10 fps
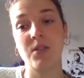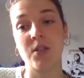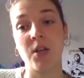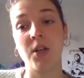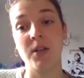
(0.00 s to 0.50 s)

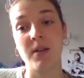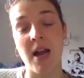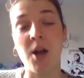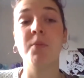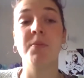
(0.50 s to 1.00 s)
So
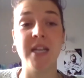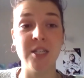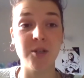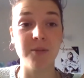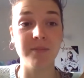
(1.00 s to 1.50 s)
I hope they
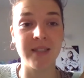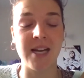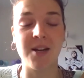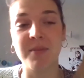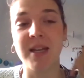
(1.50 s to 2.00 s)
do, and I
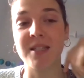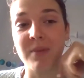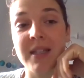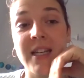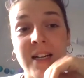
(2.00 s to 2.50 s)
hope that's
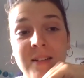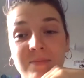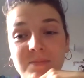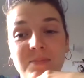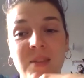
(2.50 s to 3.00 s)
what they're
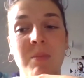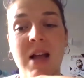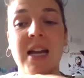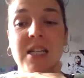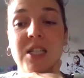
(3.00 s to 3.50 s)

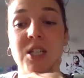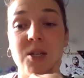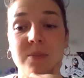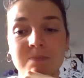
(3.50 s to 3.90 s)
planning to do.